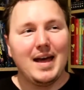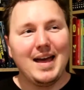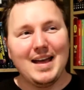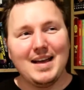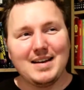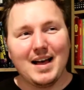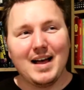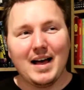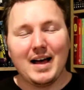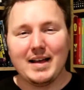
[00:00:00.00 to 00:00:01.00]
And
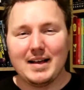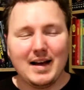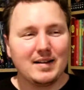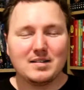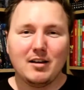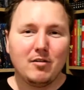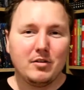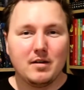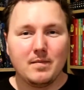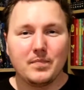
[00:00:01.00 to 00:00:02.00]
I gotta tell
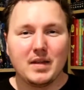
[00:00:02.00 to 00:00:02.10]
you,